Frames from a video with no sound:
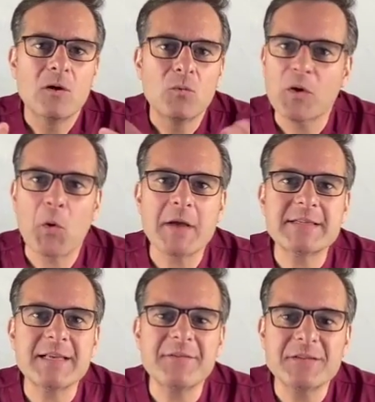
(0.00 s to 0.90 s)

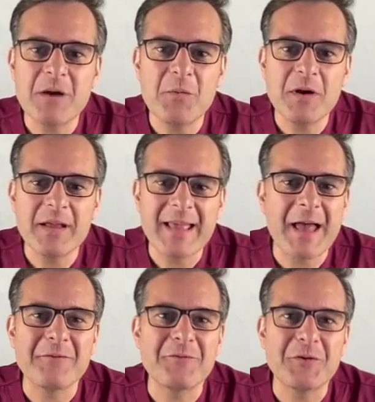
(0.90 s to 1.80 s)
Requesting someone,
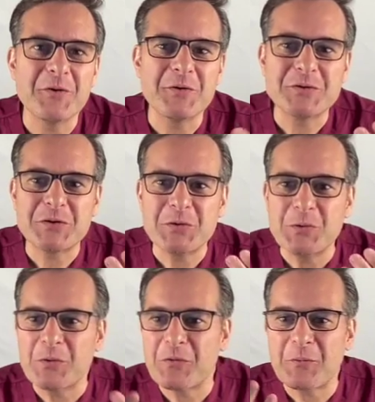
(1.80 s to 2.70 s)
again, for
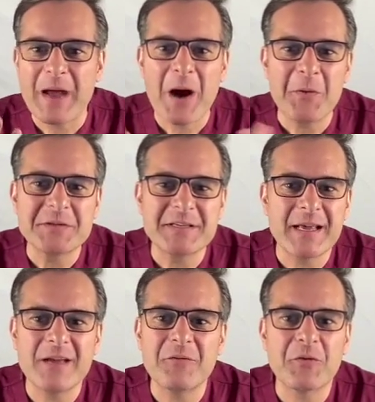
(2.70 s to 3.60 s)
2 or 3 hours a
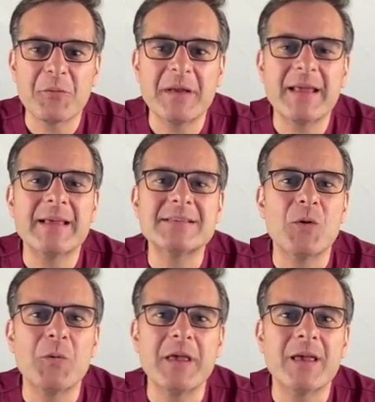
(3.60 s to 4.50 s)
day for 3 days a
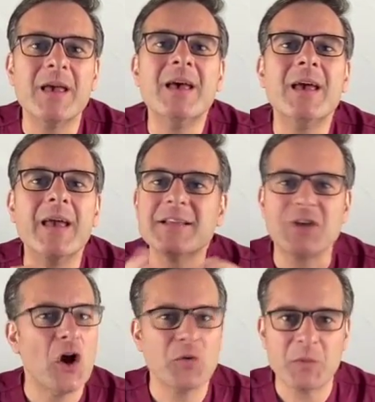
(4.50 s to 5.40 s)
week, it's
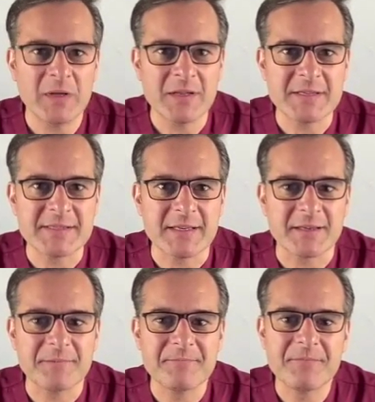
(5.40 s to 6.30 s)

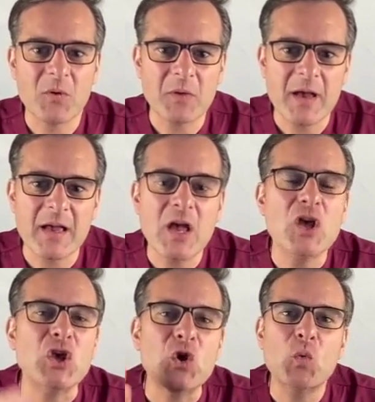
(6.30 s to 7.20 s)
unrealistic, okay?
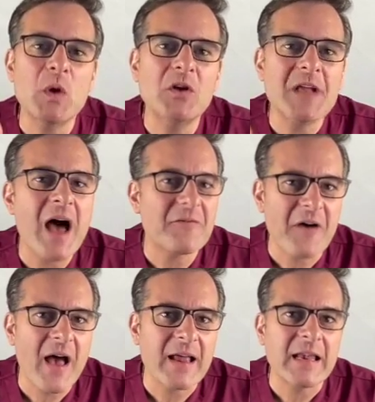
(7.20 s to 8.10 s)
You will not
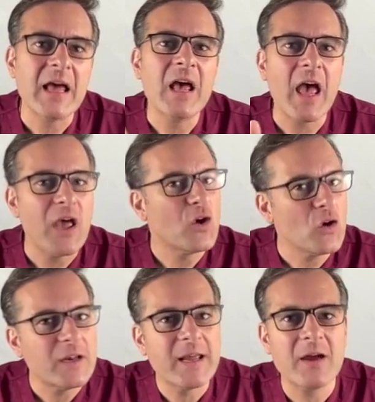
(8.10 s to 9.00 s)
find a
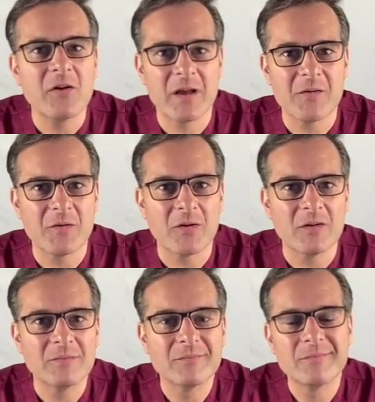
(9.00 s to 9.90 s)
good caregiver
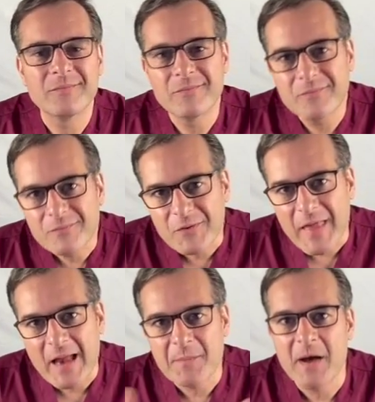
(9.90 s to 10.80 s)
for
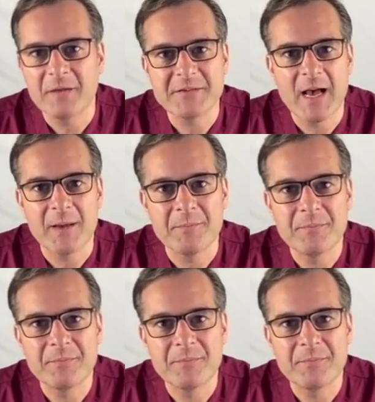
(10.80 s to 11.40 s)
that amount of time.